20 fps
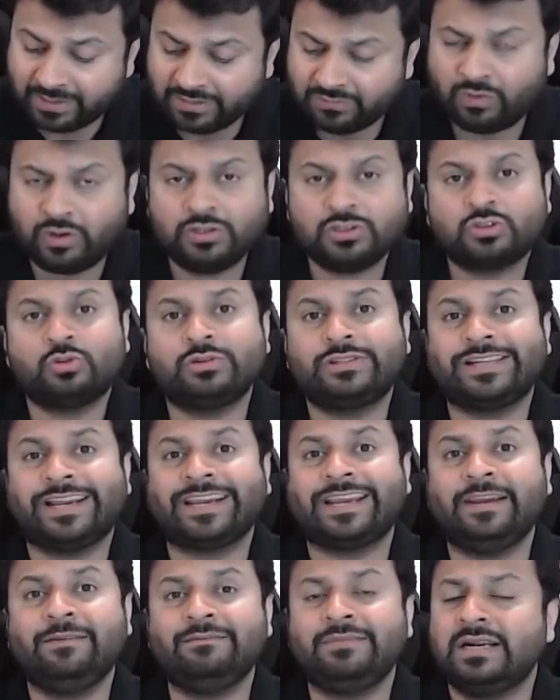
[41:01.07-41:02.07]
wants to
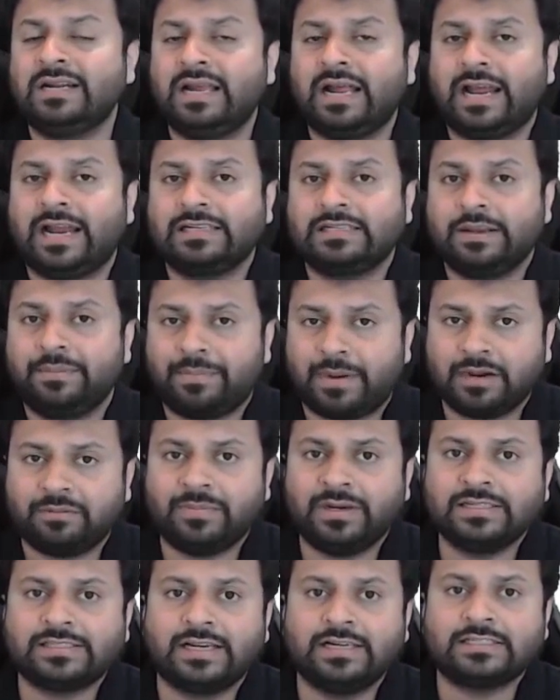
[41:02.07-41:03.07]
check him and
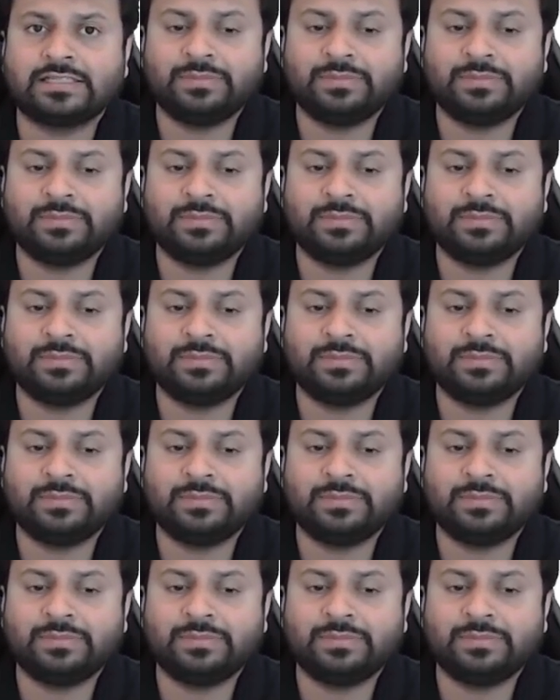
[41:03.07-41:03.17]
department sends